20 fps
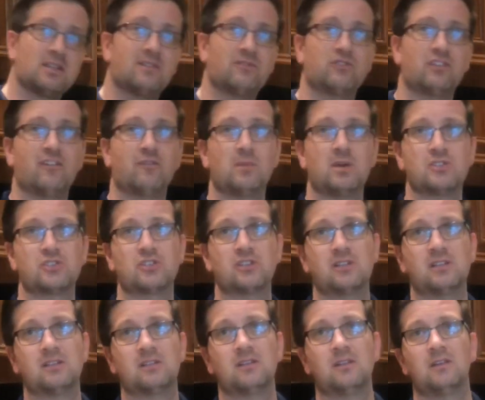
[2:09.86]
after I
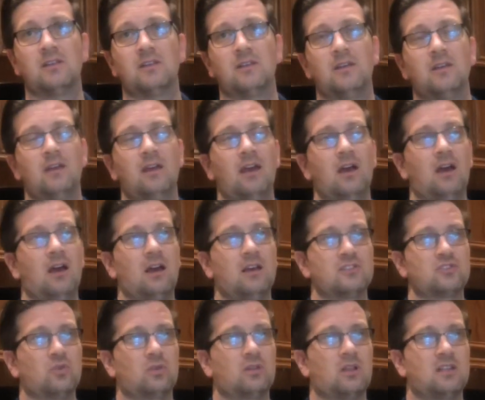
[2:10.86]
measured it.
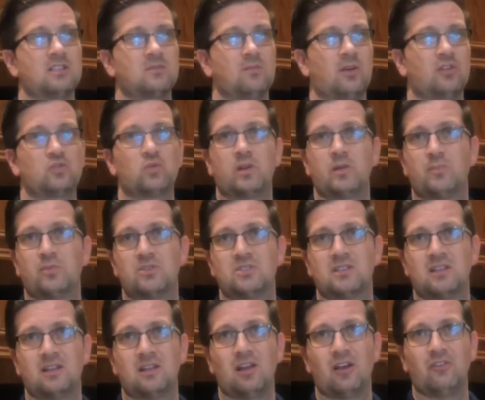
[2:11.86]
So it lost about
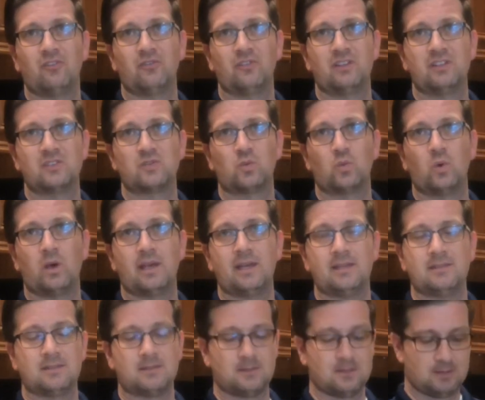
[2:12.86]
20% of its
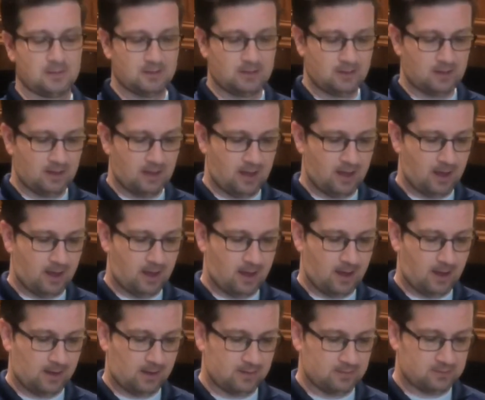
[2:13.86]
weight.
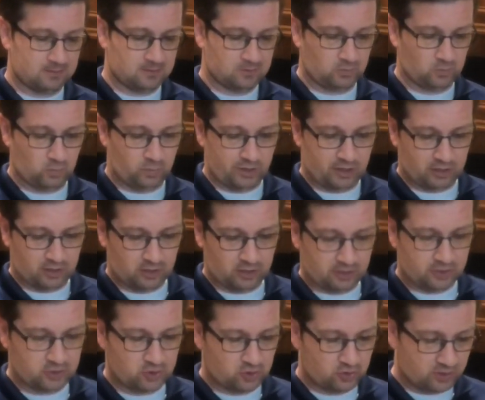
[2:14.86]
And we're
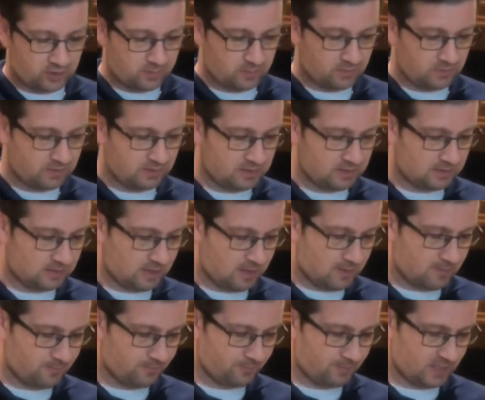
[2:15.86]
going to trim this
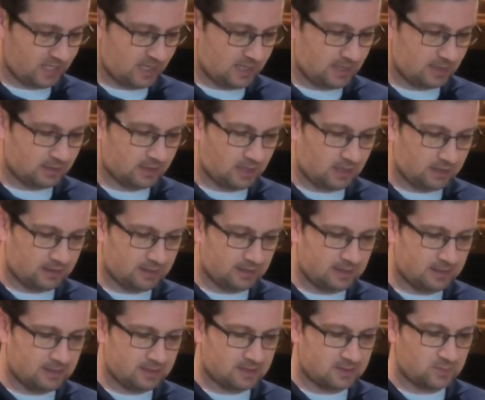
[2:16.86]
up and cut
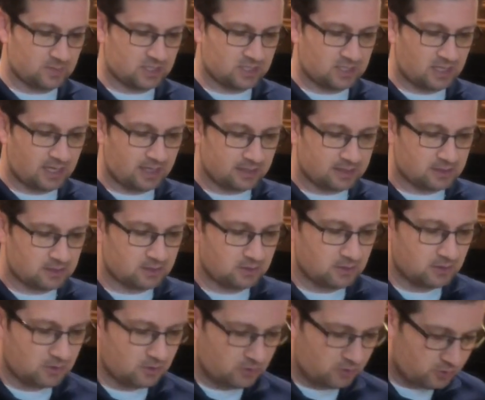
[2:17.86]
it into some
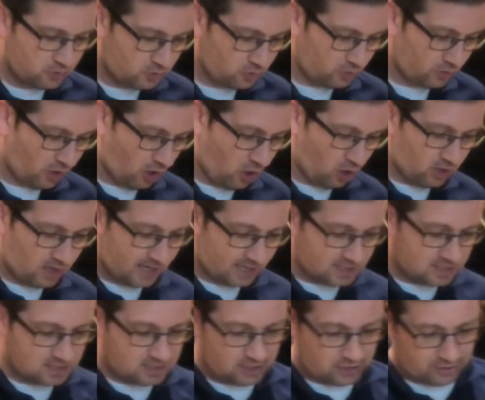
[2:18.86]
steaks. So the hard
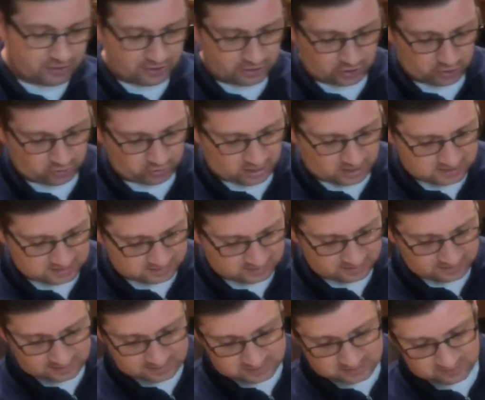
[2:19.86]
exterior crust
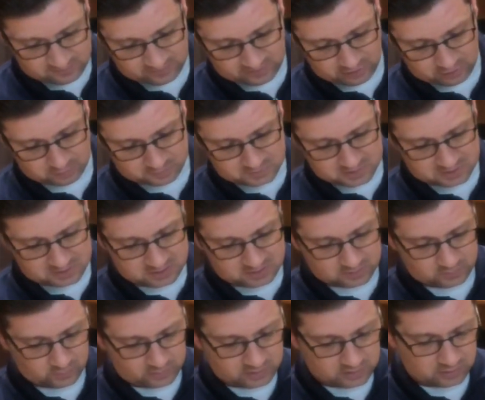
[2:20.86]
that has developed
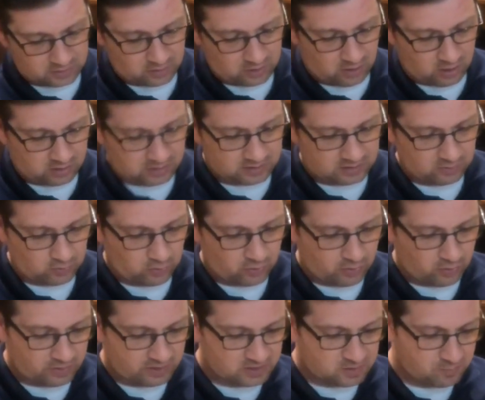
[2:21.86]
is what's called, or
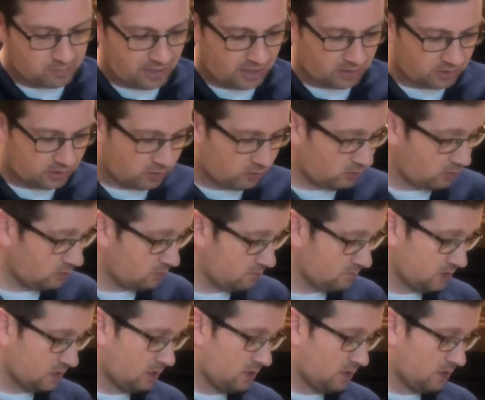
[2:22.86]
known as pellicle.